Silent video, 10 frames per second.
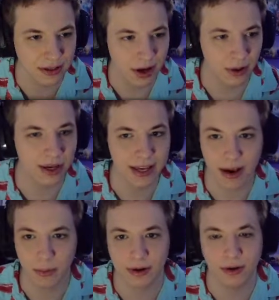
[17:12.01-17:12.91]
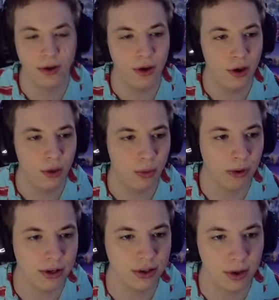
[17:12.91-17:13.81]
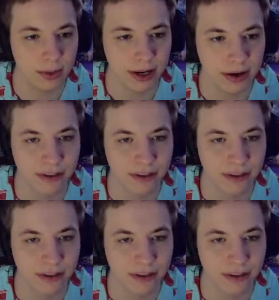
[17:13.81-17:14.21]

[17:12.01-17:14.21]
Okay, yeah, we're we're in trouble here.